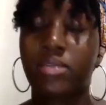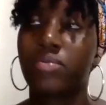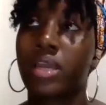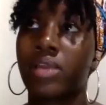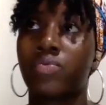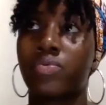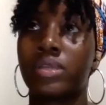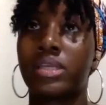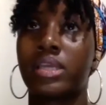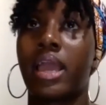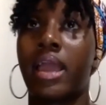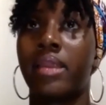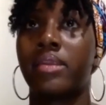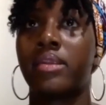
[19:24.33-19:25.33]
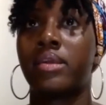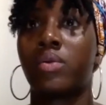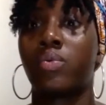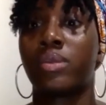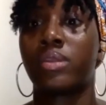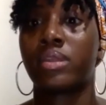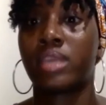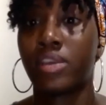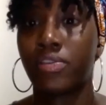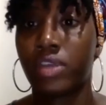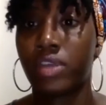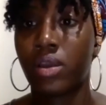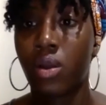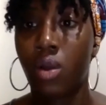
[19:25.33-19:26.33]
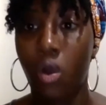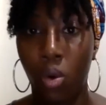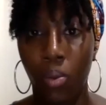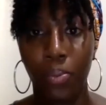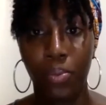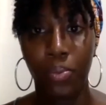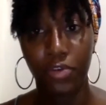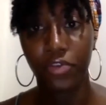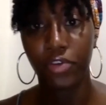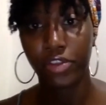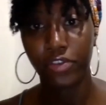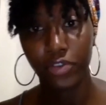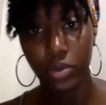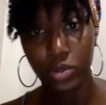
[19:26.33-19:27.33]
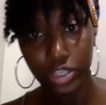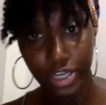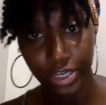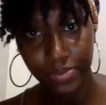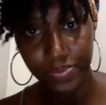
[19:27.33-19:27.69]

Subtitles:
and really end it with giving hope for the future.